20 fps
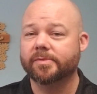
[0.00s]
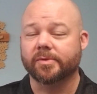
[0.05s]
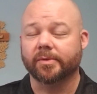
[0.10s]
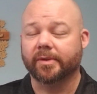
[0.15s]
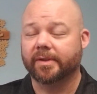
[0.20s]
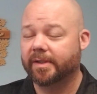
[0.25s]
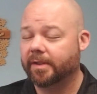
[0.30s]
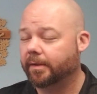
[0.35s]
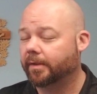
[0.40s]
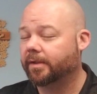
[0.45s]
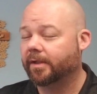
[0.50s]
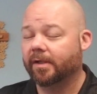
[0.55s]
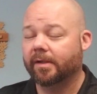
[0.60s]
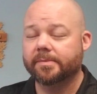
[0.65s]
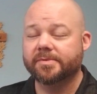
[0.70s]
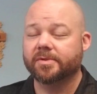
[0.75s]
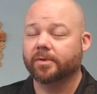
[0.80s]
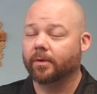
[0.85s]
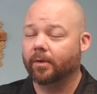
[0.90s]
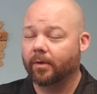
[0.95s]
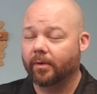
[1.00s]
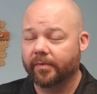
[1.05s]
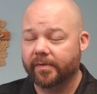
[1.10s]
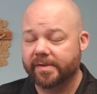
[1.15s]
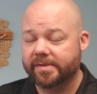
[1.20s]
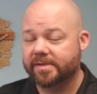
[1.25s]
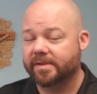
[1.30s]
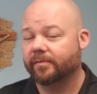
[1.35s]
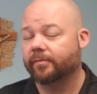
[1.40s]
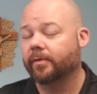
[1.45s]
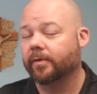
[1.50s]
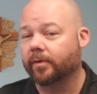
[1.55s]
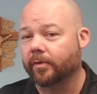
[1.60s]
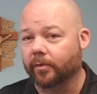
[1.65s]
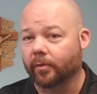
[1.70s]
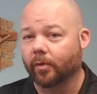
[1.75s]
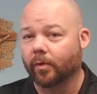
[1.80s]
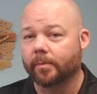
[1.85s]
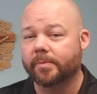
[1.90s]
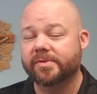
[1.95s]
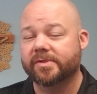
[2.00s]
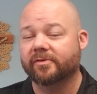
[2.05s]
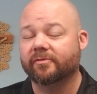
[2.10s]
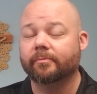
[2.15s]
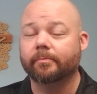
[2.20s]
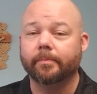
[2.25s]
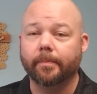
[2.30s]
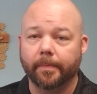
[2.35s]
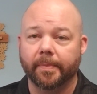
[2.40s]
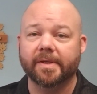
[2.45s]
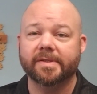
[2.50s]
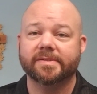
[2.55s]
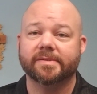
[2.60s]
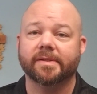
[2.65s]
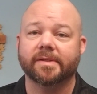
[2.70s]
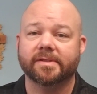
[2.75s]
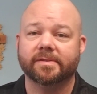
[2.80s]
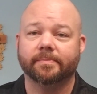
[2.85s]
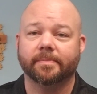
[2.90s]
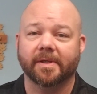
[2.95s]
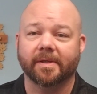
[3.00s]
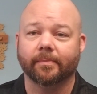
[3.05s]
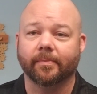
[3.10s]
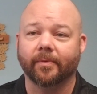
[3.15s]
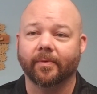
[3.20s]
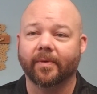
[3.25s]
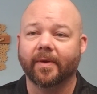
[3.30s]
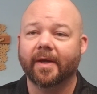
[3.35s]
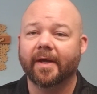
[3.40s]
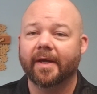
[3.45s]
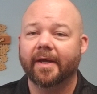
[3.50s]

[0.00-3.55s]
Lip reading: or Key Clubs or all these different groups of business people